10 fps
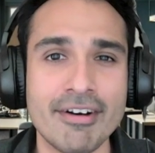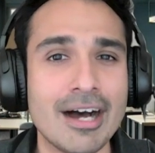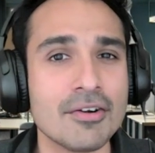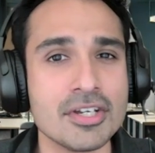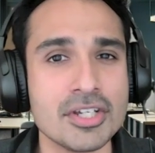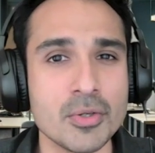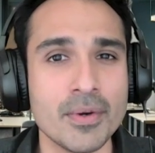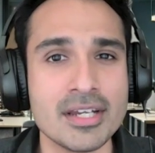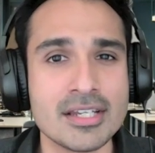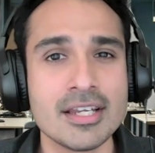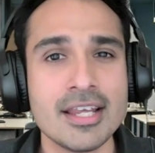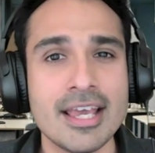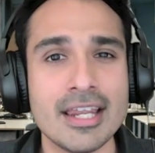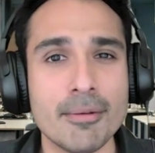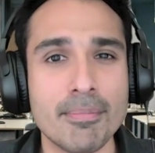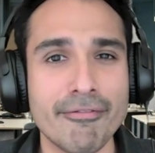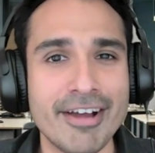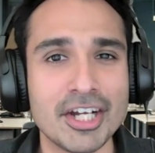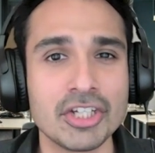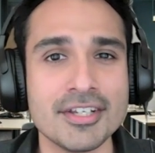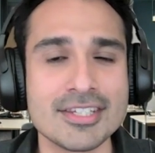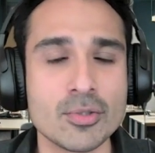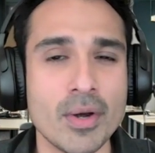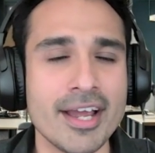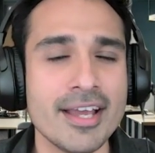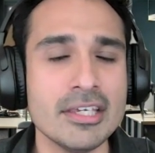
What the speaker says: how to do it in a perfectionist way,